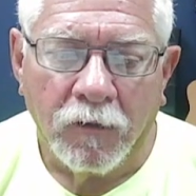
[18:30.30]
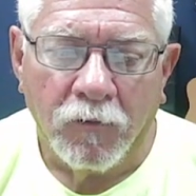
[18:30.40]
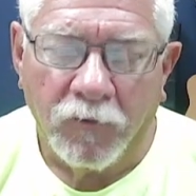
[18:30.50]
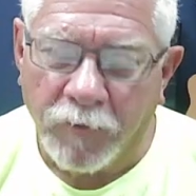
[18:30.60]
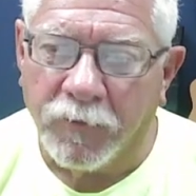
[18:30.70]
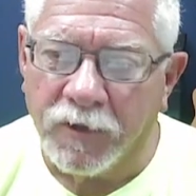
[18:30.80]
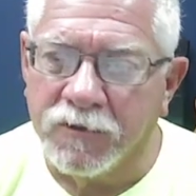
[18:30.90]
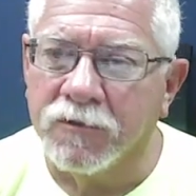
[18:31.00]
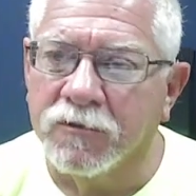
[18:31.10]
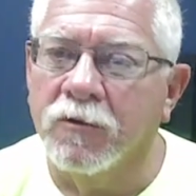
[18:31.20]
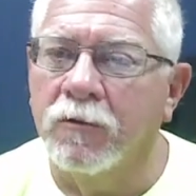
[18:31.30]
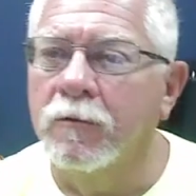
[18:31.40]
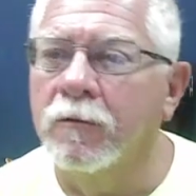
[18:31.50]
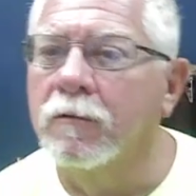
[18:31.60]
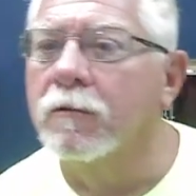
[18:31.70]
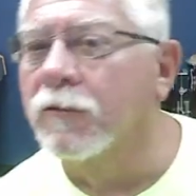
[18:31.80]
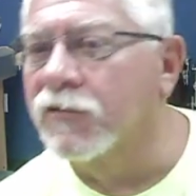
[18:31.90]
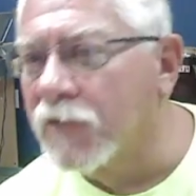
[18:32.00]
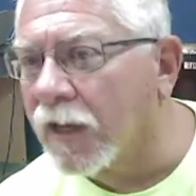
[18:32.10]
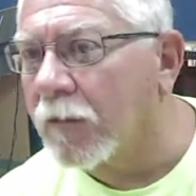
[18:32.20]
Well, that brings us to the
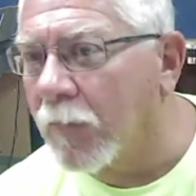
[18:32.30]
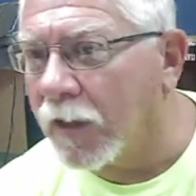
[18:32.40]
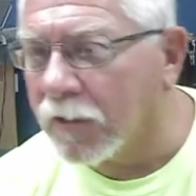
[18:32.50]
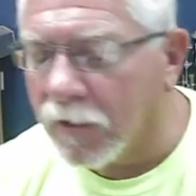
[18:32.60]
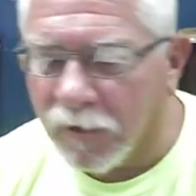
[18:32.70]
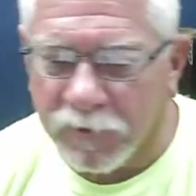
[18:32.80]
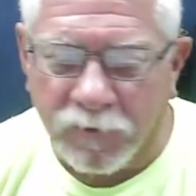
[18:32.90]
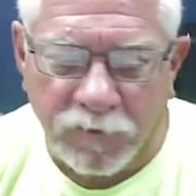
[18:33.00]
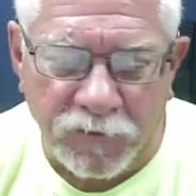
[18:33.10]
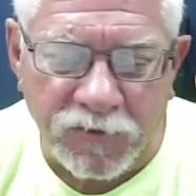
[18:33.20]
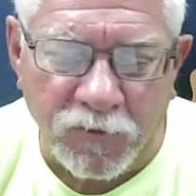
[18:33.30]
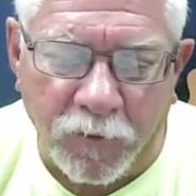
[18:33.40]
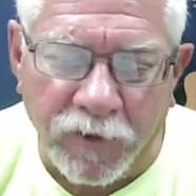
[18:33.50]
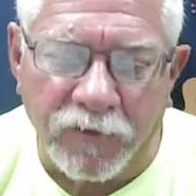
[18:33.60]
second main character in the story,